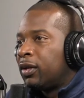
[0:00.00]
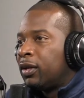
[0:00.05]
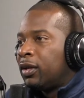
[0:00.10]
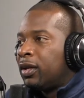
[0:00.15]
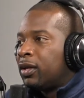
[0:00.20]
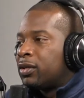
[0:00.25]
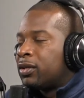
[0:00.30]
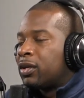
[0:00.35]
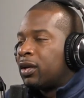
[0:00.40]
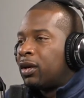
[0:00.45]

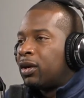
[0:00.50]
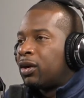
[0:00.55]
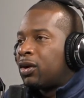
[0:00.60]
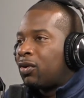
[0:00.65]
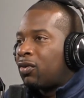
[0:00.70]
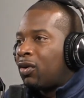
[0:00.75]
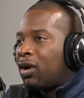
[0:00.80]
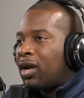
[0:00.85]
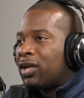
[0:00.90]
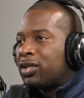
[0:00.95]
Is going to
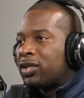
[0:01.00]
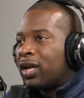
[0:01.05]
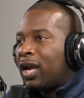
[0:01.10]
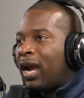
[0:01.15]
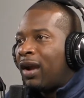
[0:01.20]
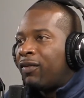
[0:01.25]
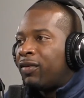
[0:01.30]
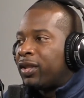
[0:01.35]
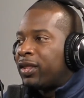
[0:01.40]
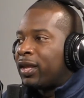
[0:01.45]
crush
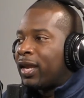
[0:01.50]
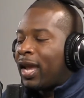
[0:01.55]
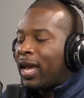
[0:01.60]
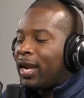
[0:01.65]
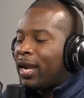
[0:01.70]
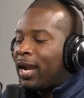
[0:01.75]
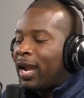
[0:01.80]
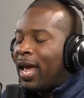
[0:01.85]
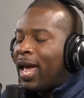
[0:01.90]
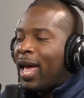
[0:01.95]
everything. And
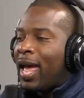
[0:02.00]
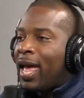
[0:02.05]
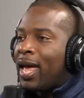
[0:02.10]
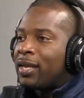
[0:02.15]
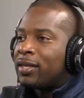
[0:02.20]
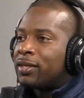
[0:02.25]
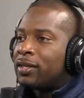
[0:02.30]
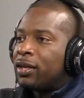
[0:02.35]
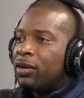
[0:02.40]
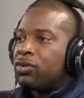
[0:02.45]

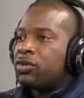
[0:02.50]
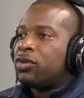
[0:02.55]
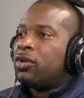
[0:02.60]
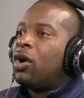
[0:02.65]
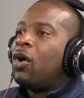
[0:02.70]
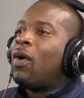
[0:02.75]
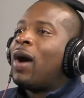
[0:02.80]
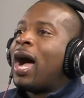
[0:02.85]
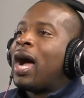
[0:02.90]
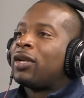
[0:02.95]
there's
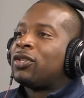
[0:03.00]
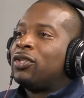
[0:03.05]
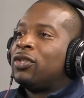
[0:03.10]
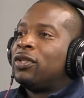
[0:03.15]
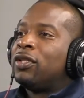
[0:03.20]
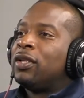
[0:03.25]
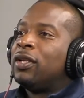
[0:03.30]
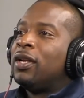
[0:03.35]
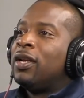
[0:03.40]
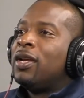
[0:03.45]
no
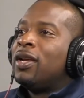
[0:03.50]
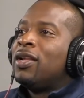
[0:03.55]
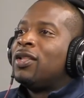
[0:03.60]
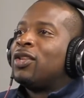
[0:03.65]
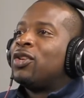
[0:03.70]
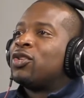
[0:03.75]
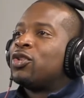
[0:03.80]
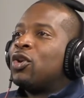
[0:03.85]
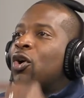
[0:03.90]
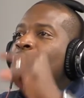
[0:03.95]
oxygen.
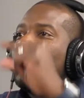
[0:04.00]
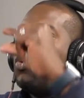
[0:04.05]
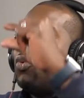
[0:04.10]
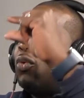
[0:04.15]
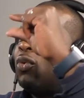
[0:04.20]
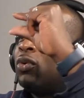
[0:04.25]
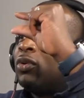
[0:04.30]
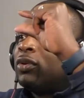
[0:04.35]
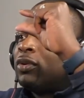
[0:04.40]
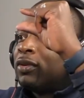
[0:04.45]
There's no
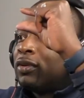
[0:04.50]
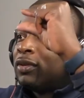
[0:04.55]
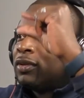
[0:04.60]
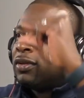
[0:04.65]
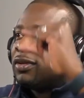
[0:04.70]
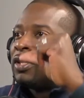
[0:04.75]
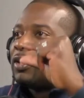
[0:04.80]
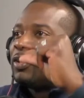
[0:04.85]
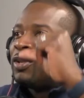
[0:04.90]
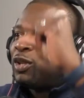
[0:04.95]

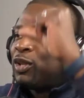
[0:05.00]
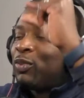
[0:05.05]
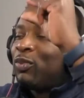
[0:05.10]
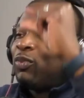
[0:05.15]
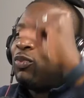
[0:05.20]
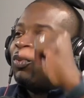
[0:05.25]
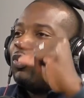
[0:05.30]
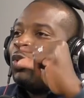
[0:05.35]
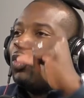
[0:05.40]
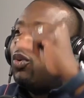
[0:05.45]

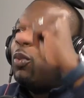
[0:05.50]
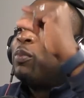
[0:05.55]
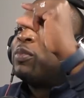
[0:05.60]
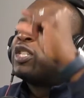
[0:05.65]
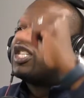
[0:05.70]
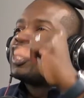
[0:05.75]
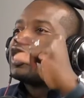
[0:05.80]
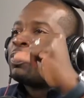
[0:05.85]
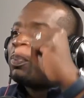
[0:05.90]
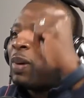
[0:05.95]
room
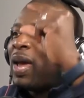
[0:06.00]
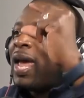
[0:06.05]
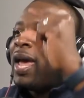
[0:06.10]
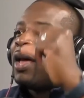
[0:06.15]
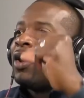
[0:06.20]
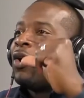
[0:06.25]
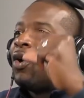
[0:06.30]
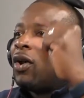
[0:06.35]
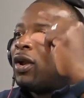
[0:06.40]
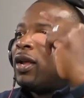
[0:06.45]
span
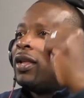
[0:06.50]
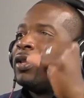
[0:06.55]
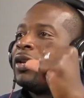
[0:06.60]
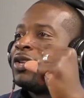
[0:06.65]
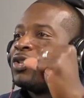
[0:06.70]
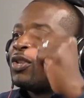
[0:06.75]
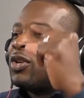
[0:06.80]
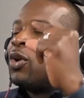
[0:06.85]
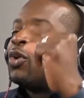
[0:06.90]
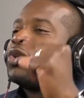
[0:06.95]
on it.
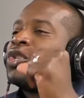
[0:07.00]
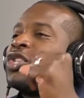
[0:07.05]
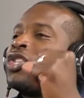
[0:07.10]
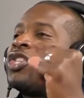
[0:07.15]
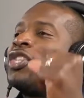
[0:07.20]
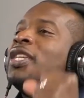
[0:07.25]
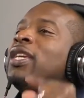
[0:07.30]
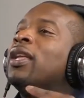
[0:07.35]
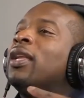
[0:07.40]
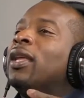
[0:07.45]
There's no
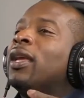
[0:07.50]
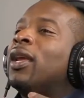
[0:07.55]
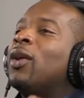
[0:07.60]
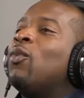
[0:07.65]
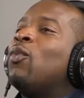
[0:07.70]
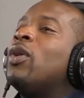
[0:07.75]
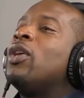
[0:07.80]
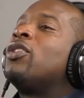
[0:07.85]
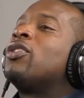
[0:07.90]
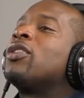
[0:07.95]
ceiling in
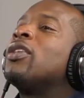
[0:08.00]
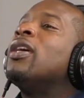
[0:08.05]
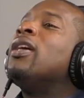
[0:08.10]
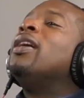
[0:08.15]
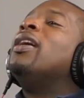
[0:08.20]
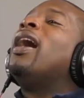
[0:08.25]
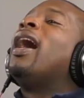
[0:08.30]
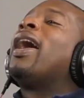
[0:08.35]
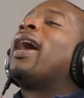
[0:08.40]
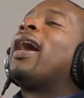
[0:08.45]
which
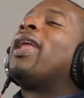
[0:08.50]
I got